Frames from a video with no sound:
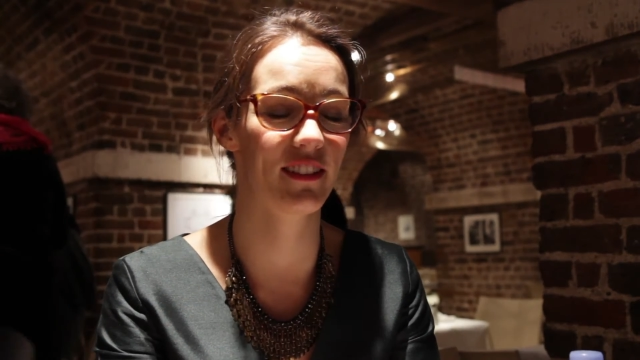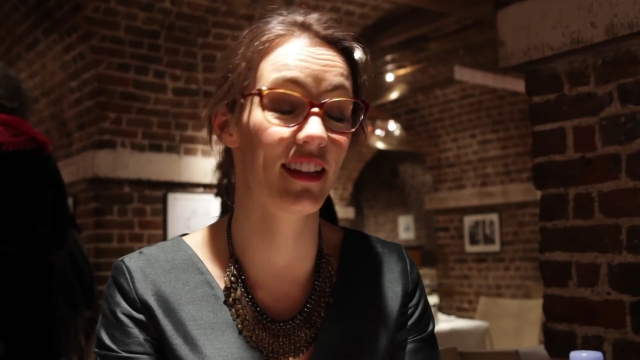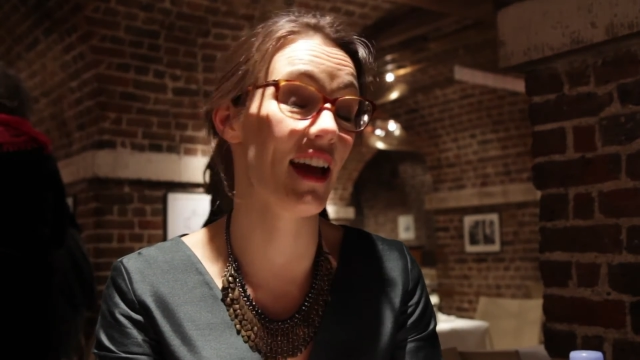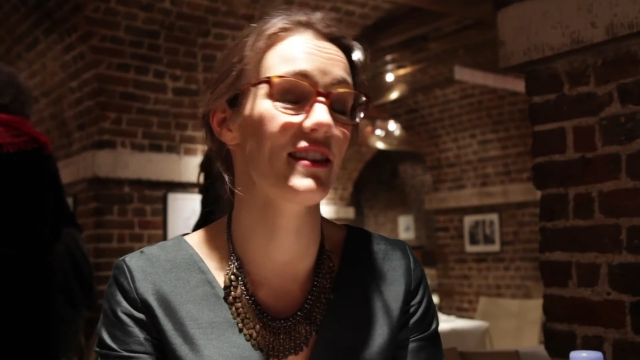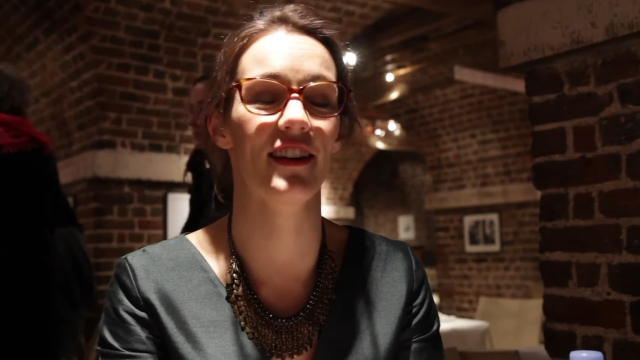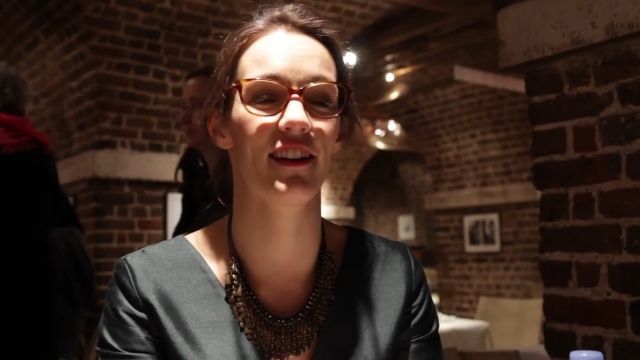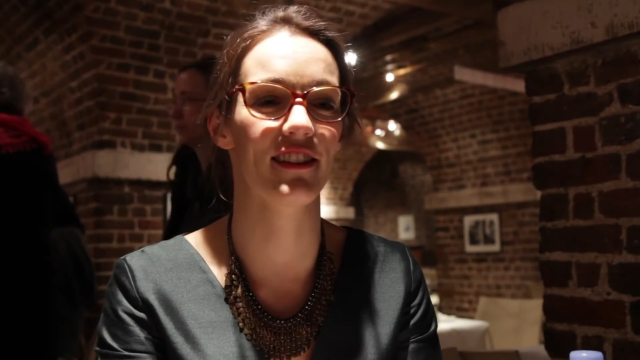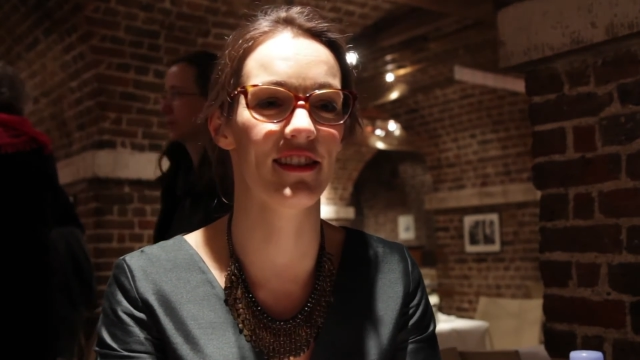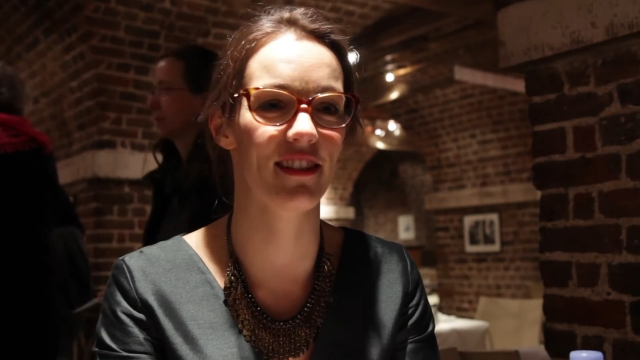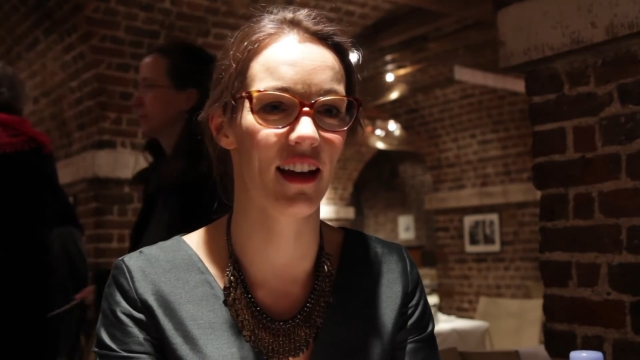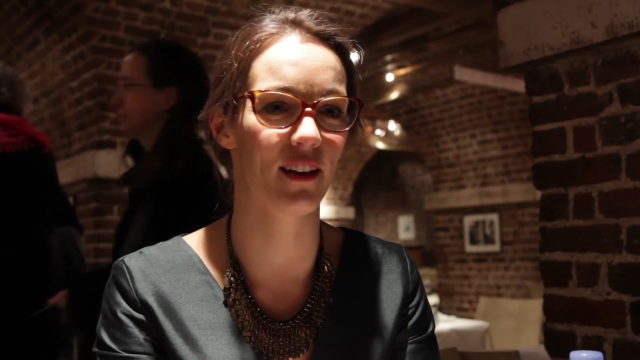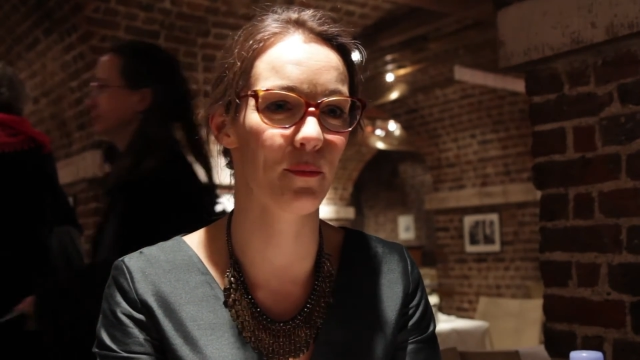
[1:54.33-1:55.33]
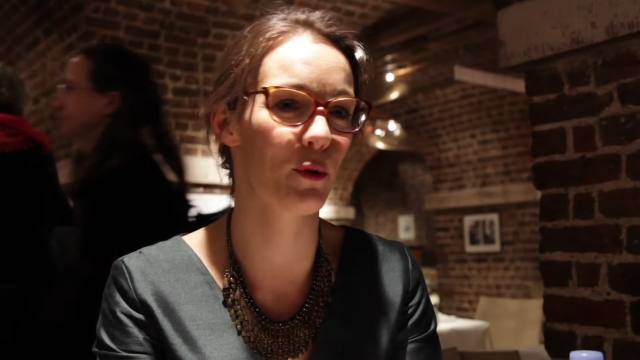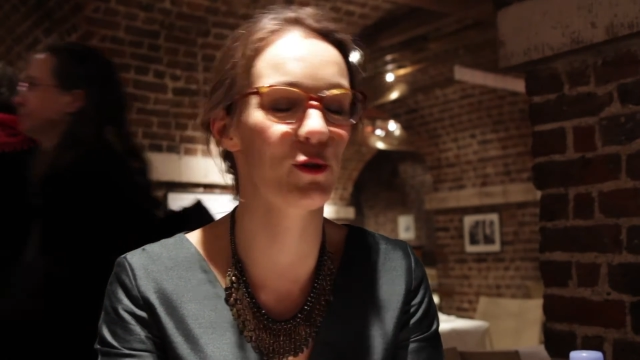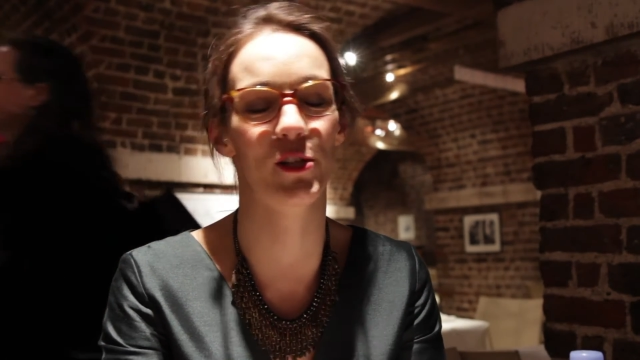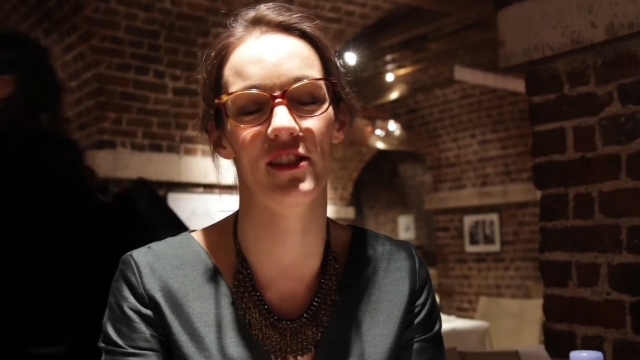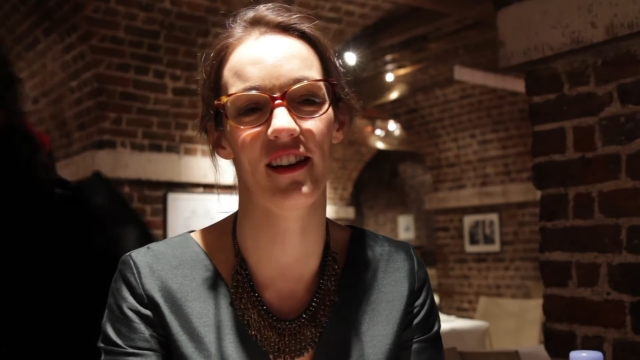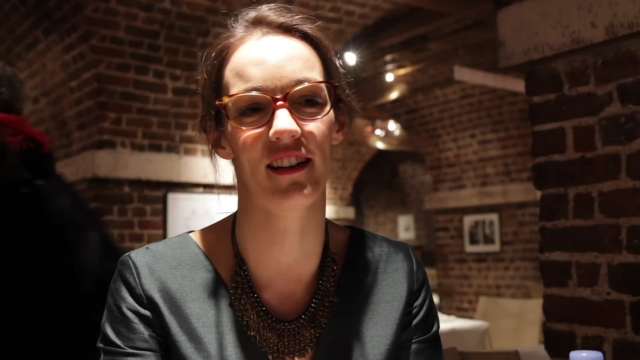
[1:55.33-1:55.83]
gets us and
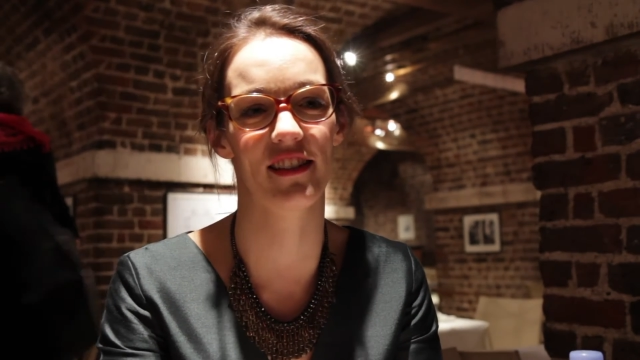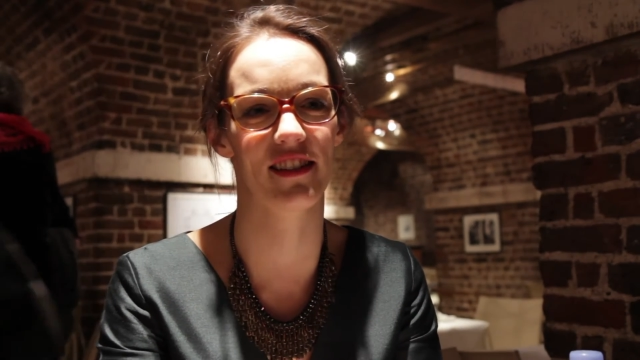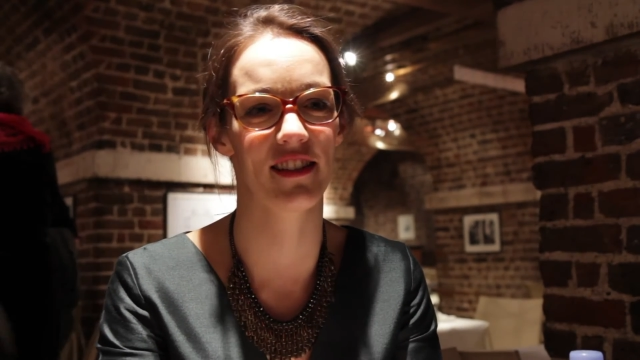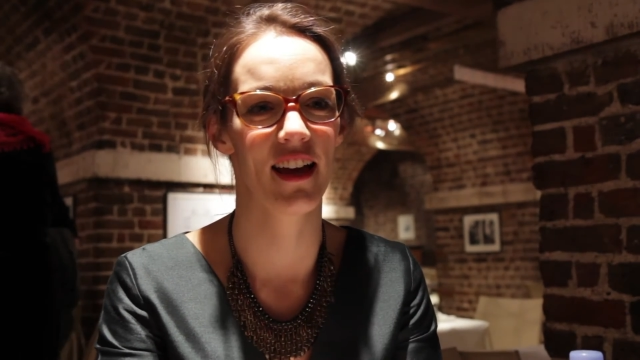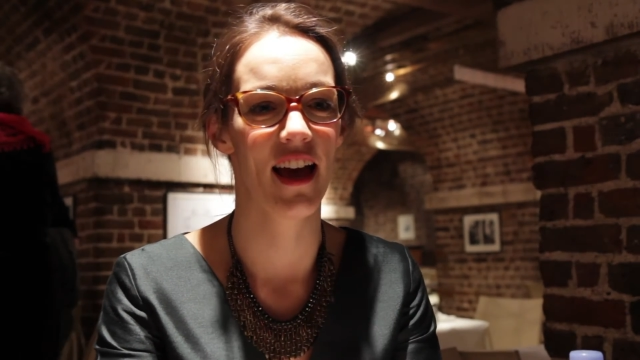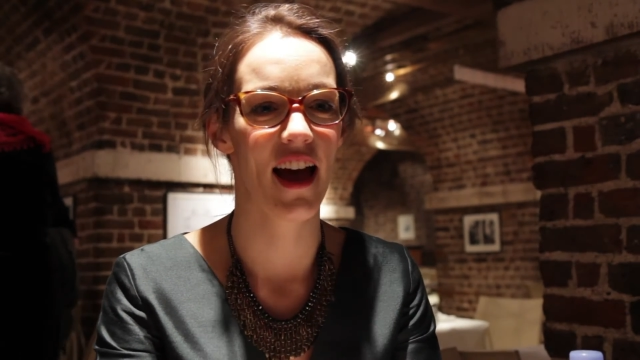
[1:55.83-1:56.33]
pushes us,